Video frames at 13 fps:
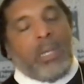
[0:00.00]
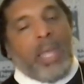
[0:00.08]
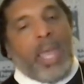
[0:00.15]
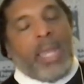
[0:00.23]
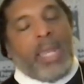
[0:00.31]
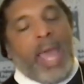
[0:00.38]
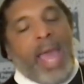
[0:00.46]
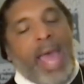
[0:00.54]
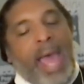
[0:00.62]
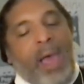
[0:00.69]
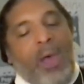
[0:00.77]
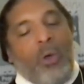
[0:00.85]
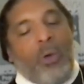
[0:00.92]
And
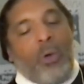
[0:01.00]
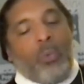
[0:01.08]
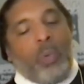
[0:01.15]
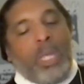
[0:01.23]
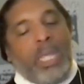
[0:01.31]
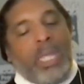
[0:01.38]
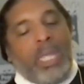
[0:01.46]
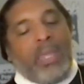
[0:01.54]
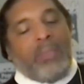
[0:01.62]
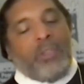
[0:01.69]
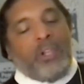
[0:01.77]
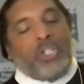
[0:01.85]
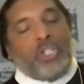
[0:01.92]
how we
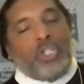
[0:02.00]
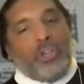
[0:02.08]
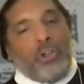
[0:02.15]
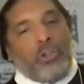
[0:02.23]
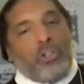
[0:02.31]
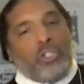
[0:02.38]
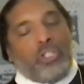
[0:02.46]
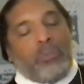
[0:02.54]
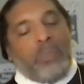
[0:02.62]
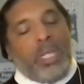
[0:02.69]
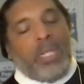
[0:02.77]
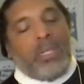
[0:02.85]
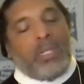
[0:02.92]
in the church
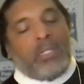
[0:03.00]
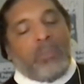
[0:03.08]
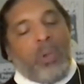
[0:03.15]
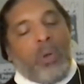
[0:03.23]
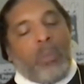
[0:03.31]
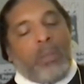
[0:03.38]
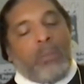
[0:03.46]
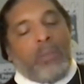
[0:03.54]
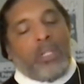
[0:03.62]
meet this moment of